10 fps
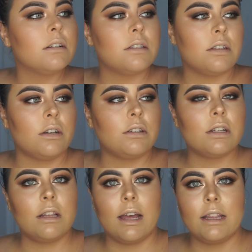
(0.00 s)
So
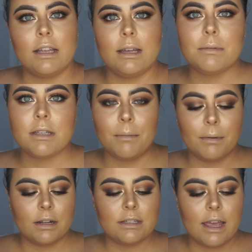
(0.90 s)
to line the lips, I'm
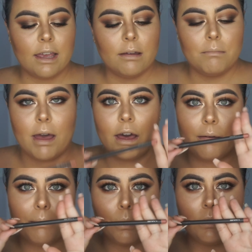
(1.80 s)
going to take
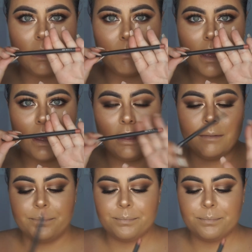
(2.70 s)
MAC Boldly Bare.